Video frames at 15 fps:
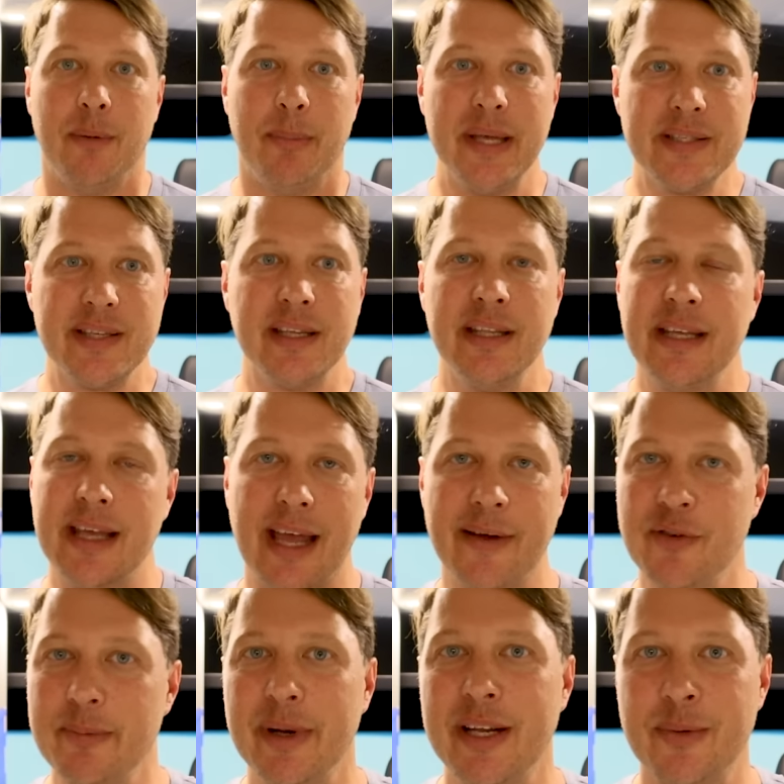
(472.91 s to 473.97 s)
Basically,
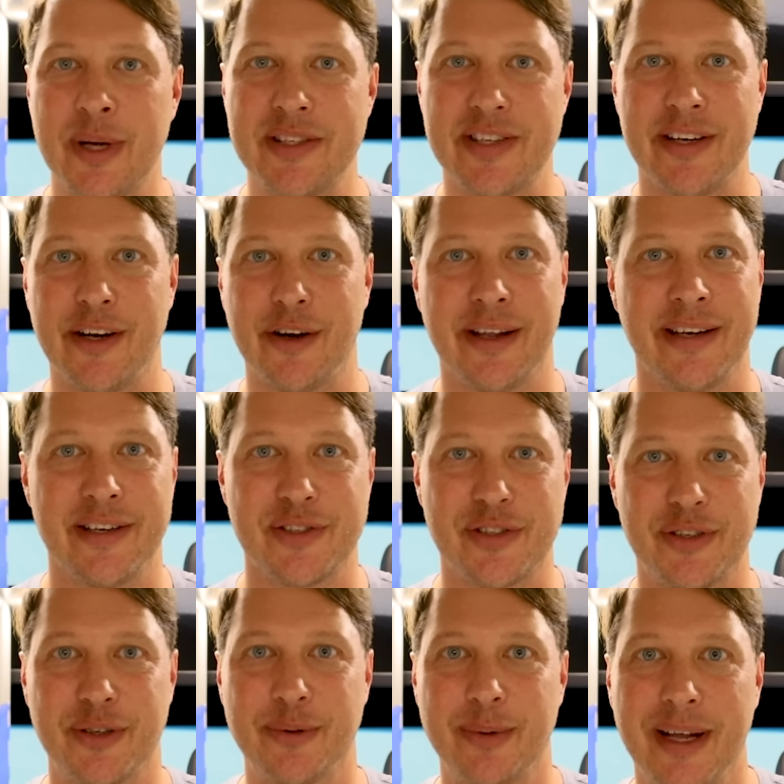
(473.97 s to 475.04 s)
everybody wants an air
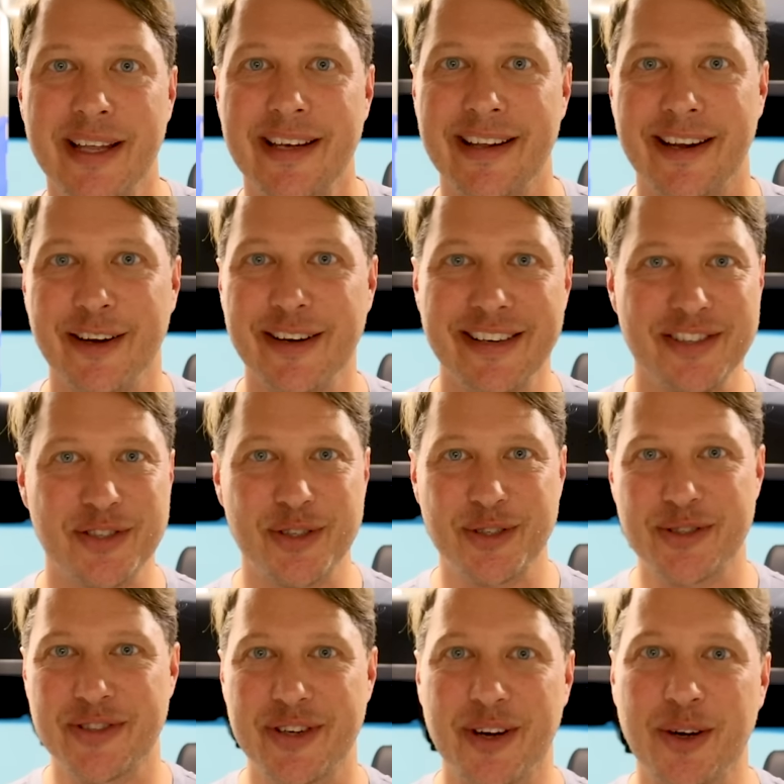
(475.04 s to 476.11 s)
conditioner, right? Air
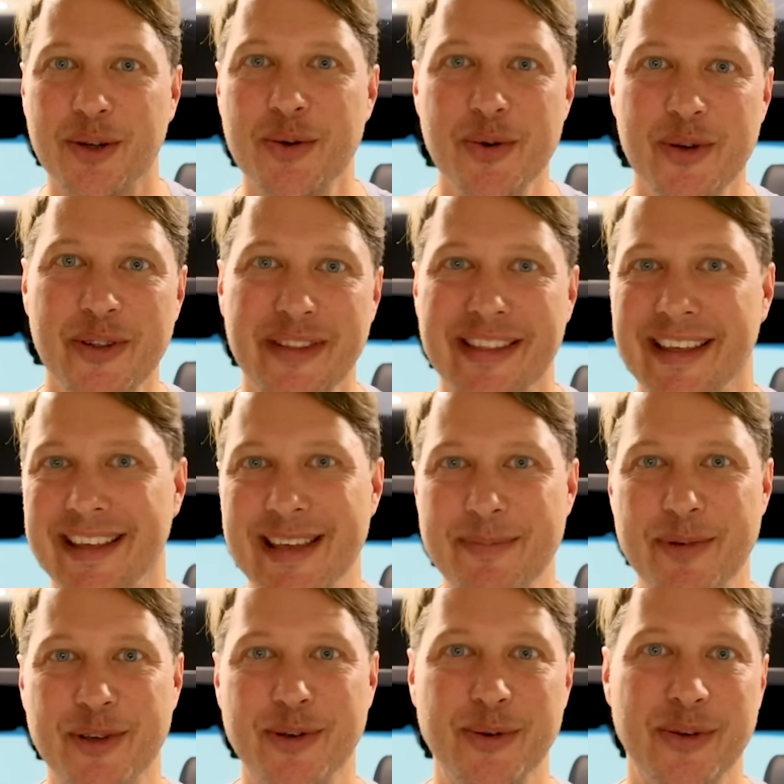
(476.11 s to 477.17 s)
conditioners are cool. They
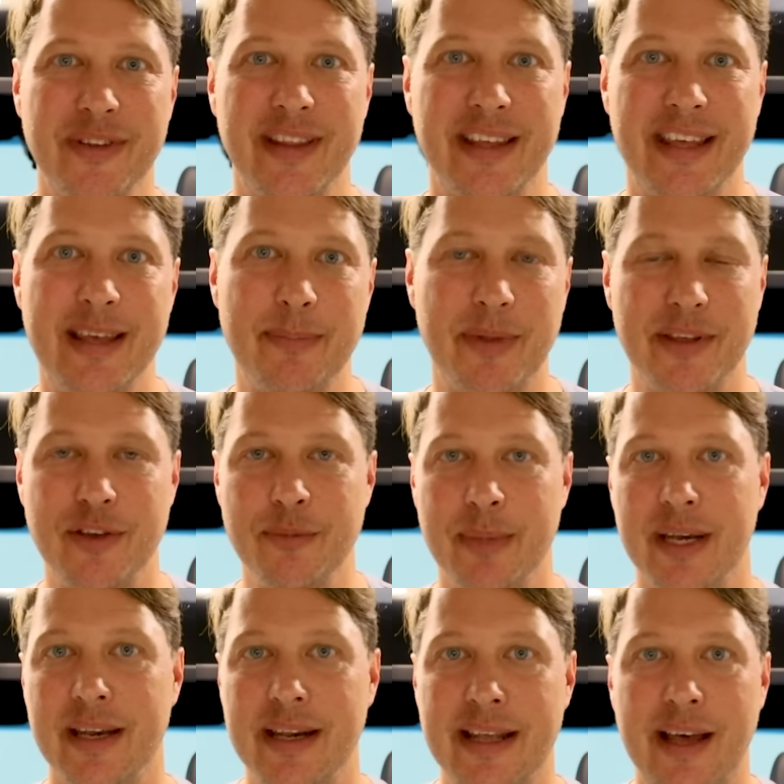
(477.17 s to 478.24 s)
keep you cool. They keep the
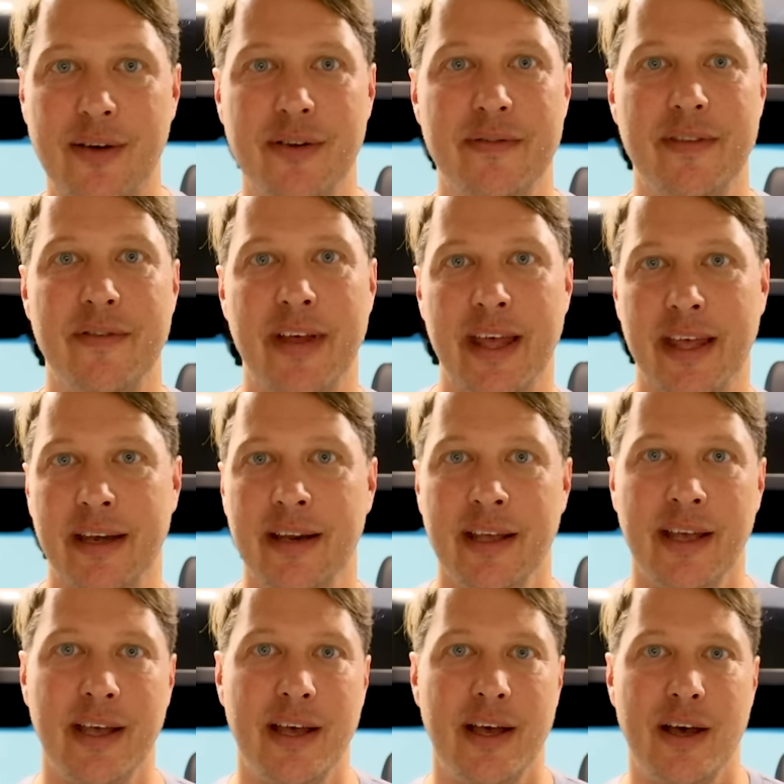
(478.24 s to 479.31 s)
humidity out of the van.
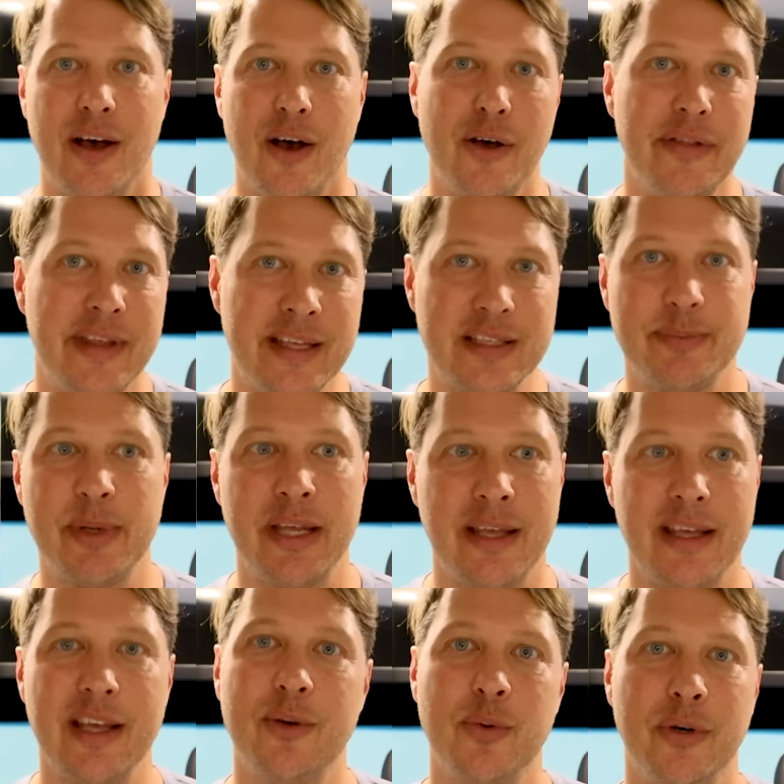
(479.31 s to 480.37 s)
All things being
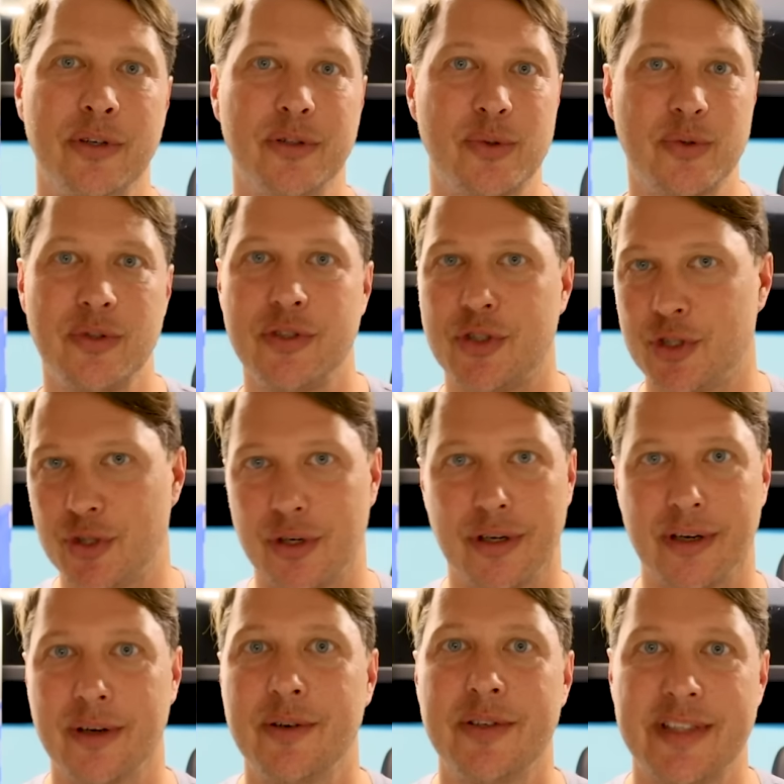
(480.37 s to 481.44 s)
equal,
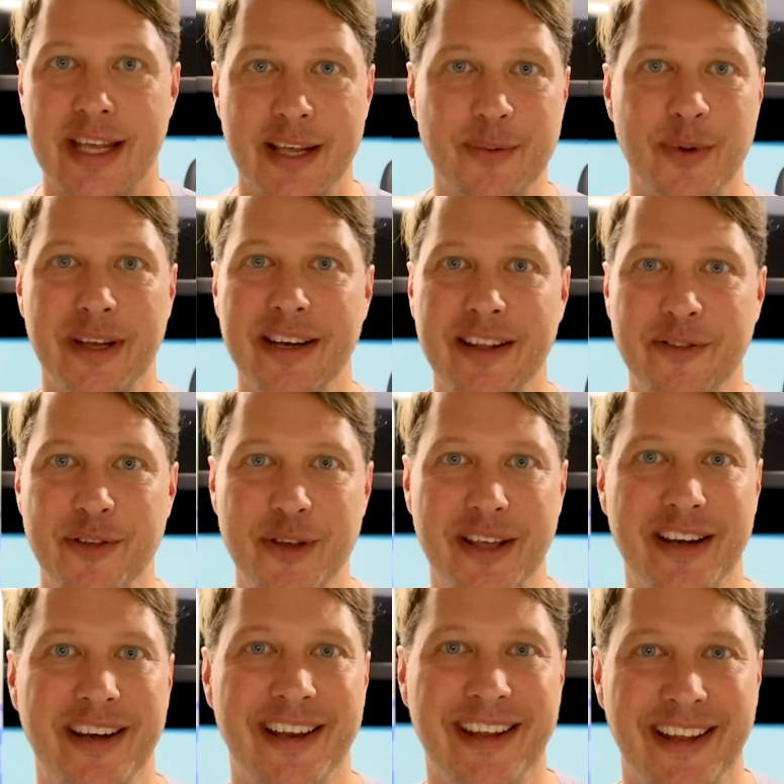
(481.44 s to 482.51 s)
sure, take one if you
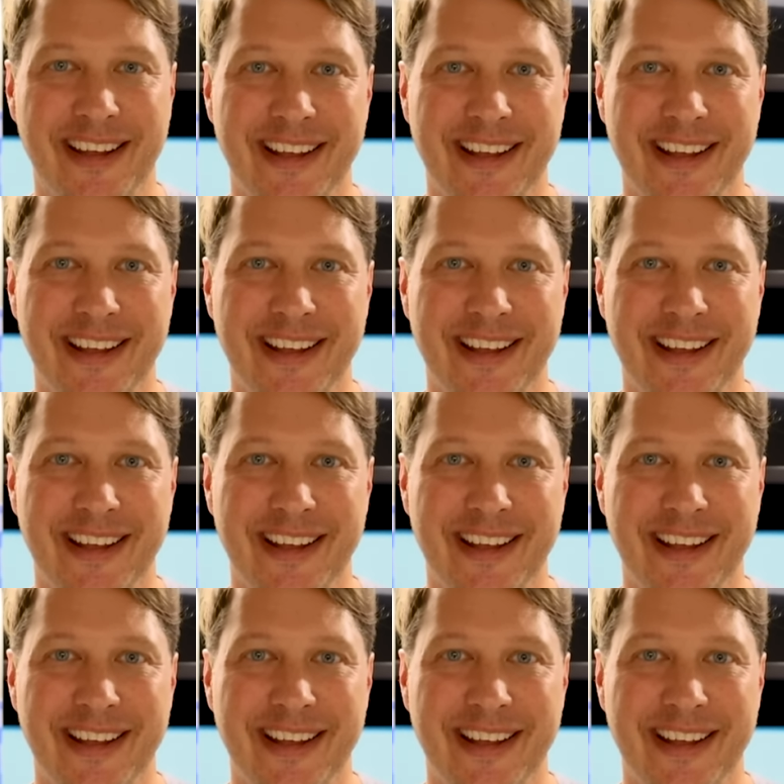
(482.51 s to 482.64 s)
can.